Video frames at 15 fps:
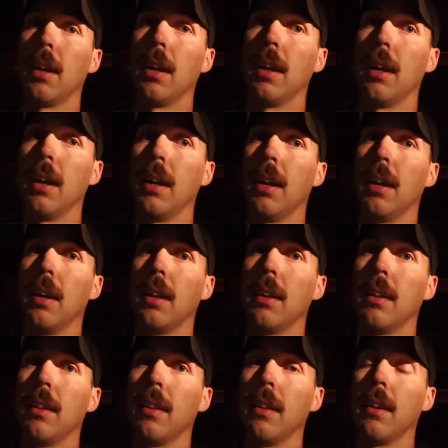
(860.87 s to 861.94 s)
and
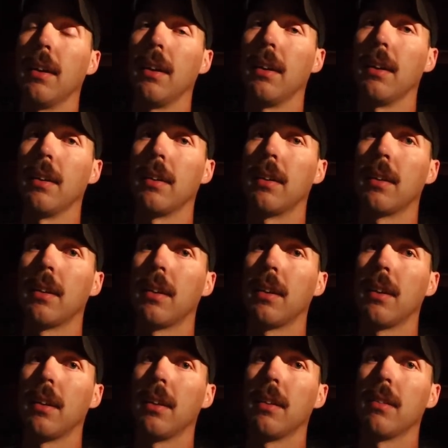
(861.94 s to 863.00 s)
the,
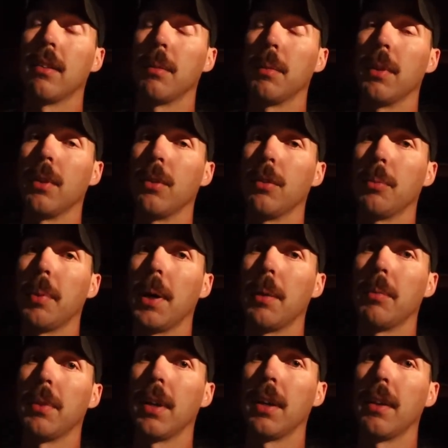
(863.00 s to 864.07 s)
uh, some of those
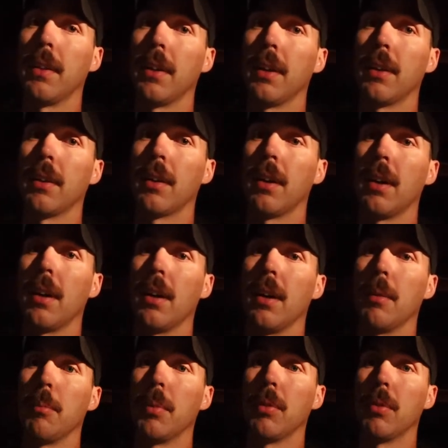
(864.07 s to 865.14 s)
pipes out of there
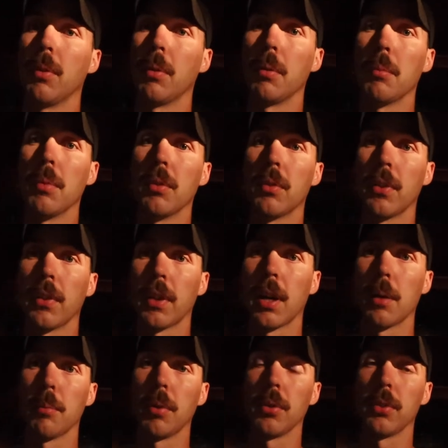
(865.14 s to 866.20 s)
um, before we move to the
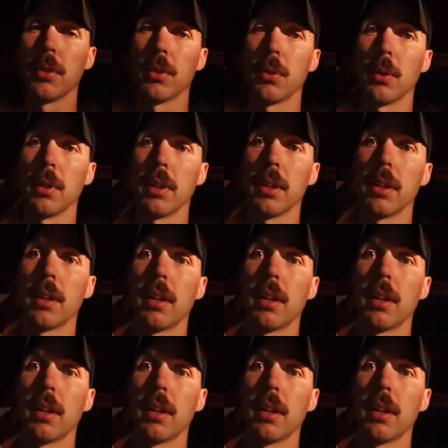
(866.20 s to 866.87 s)
composting toilet.